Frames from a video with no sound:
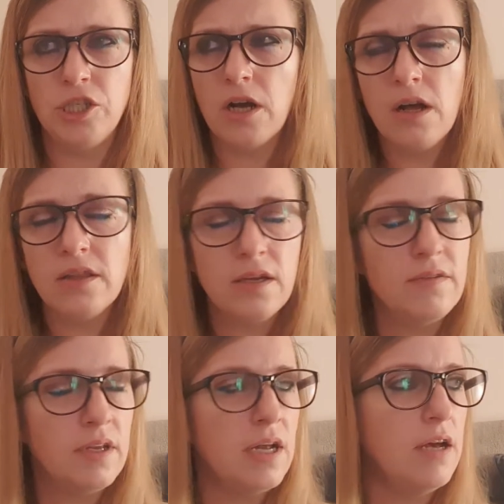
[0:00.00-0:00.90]
I can't think
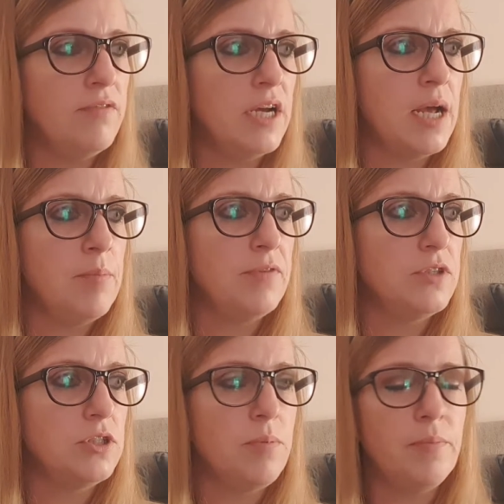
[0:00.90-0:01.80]
of a name off the
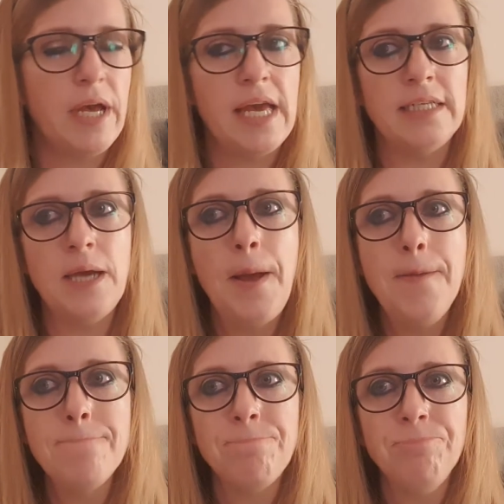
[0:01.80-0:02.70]
top of my head.
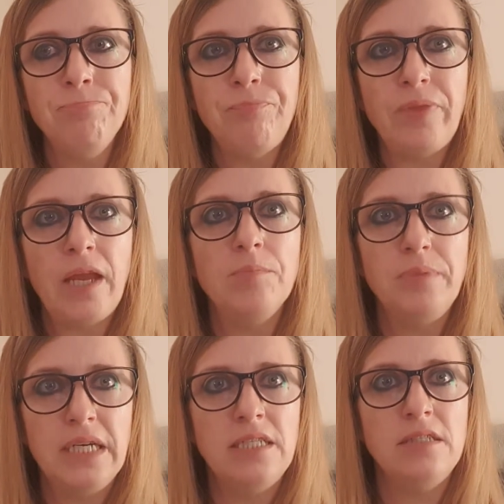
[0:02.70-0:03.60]

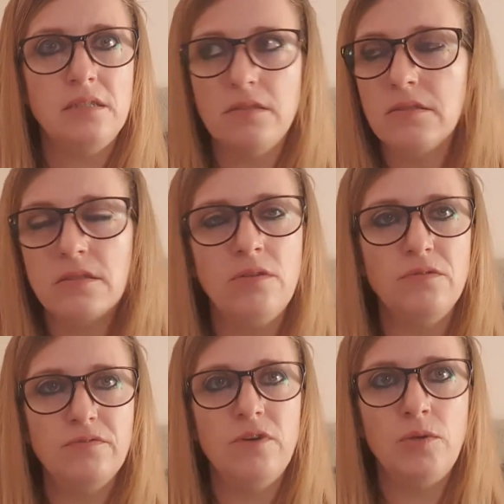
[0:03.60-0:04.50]
Please don't
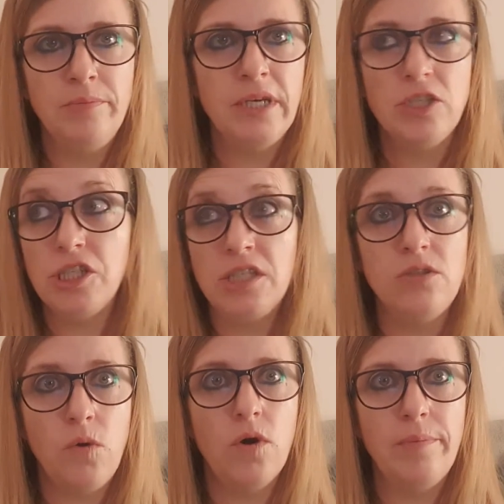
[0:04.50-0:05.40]
find me, because she's
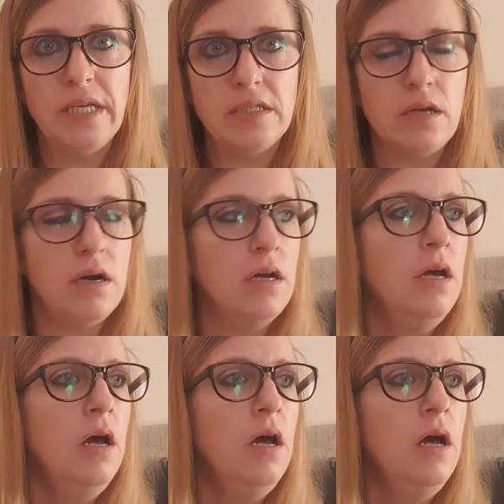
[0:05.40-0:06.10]
quite a big star.